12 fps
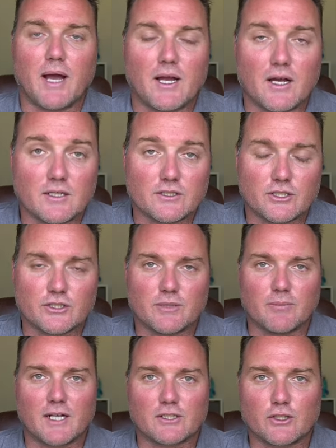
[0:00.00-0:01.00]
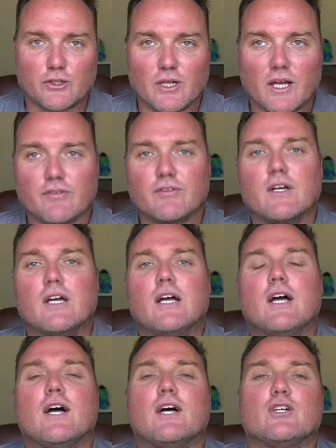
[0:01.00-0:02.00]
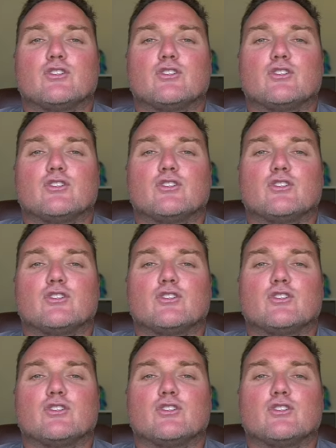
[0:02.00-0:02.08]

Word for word: uh, serious impact on your life.